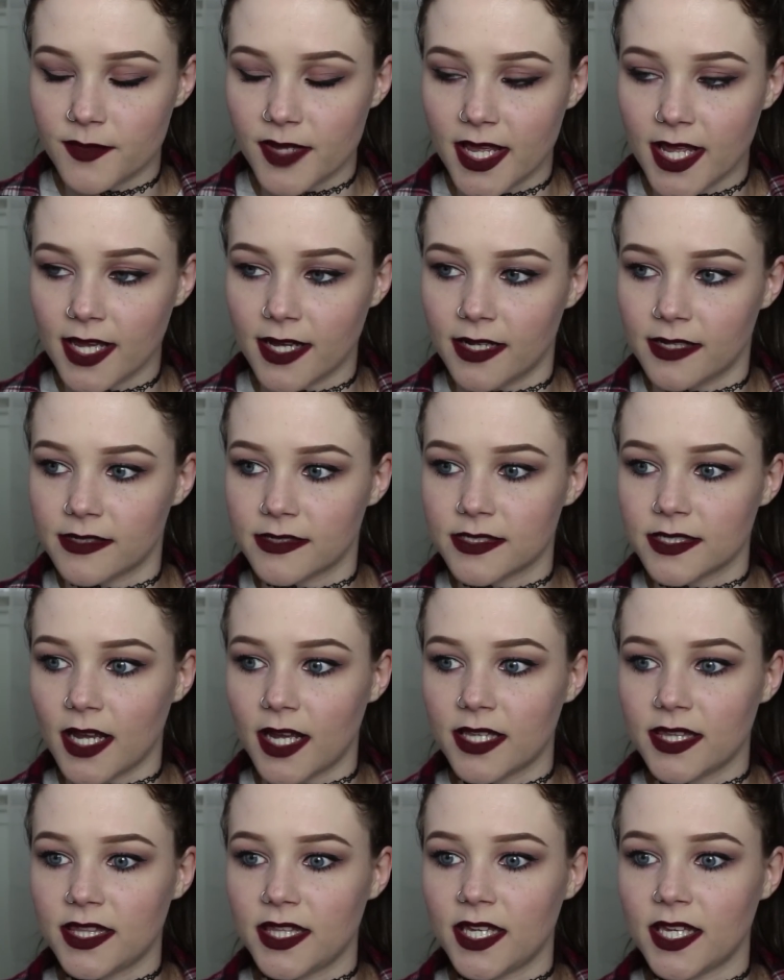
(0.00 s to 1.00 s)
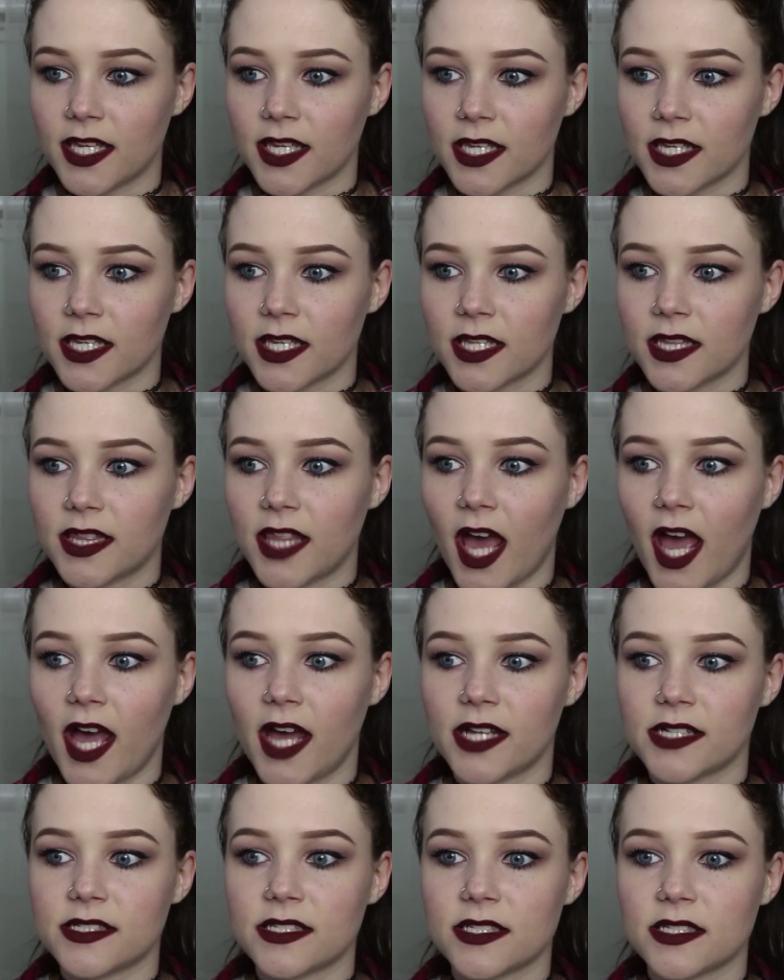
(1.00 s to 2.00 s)
and I think
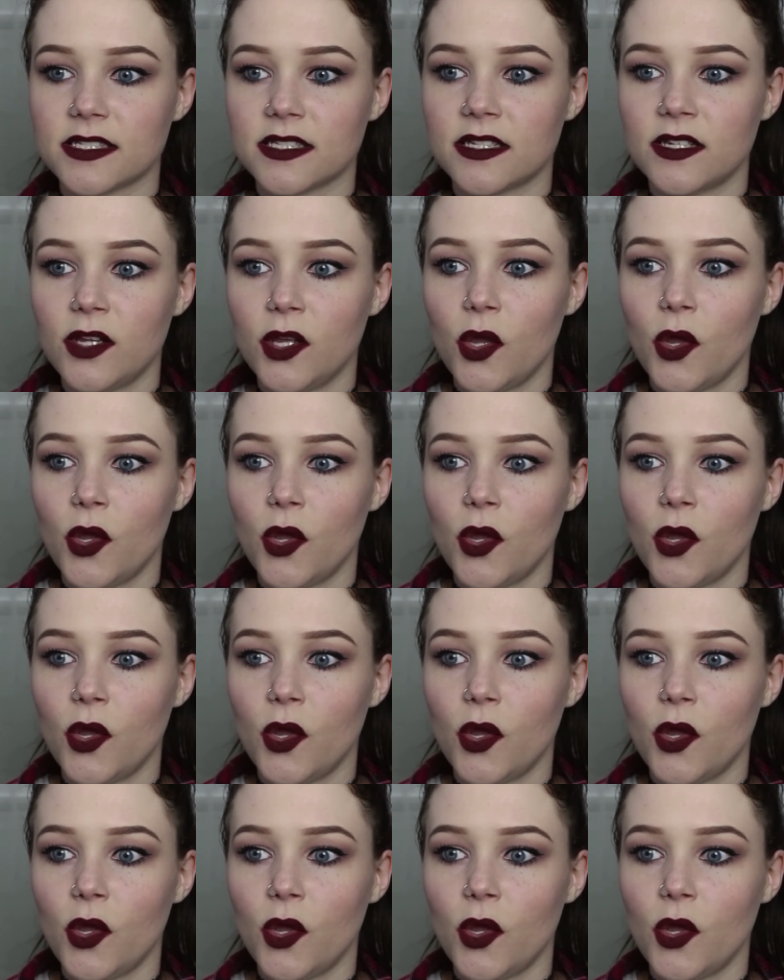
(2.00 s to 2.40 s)
that